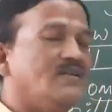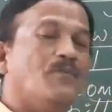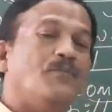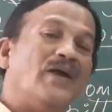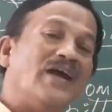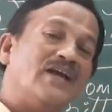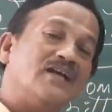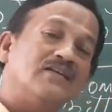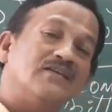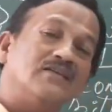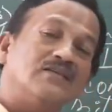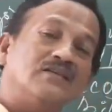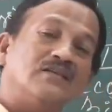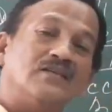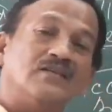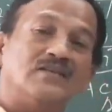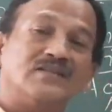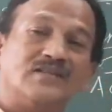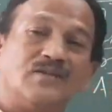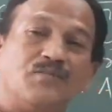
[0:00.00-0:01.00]
The
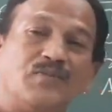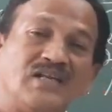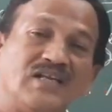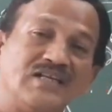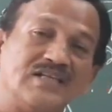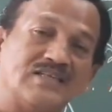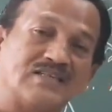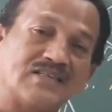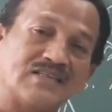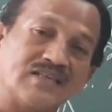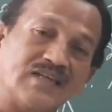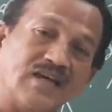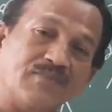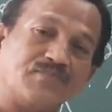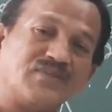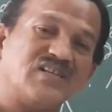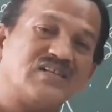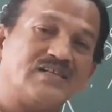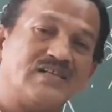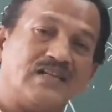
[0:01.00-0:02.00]
bill is
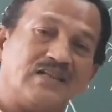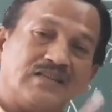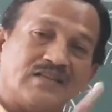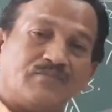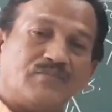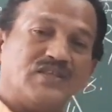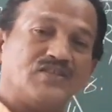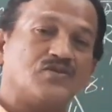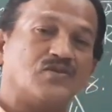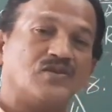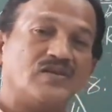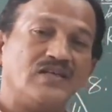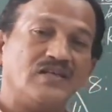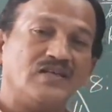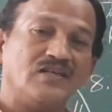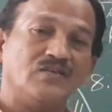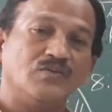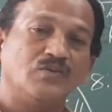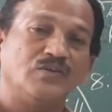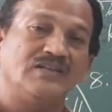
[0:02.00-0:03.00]
kept till the
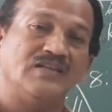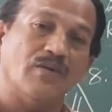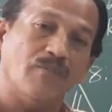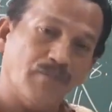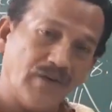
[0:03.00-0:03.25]
maturity with the